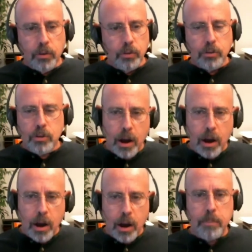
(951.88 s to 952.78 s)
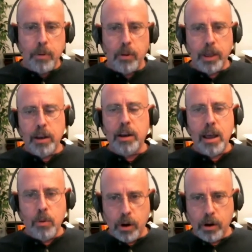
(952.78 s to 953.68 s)
talk to people, get a
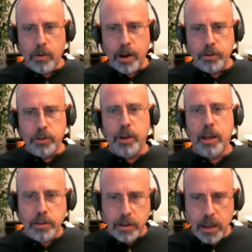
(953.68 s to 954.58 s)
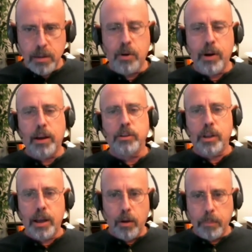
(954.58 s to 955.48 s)
network around you, get a team around you
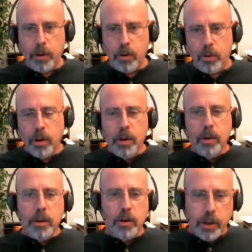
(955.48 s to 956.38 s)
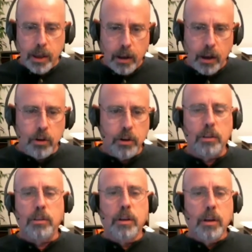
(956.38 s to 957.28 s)
to help you. Get a
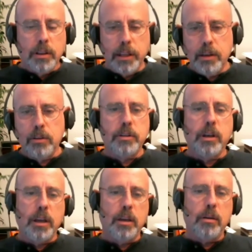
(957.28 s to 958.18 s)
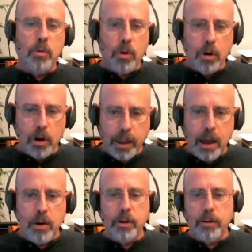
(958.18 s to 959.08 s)
good legal team, or
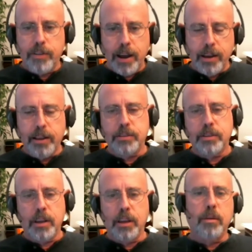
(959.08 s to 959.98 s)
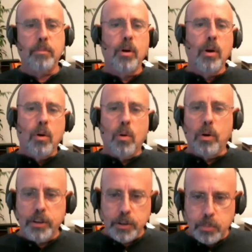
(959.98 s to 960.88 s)
accounting or finance team, or
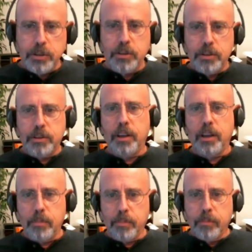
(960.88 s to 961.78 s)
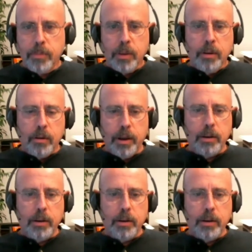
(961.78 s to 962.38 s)
just business team, right?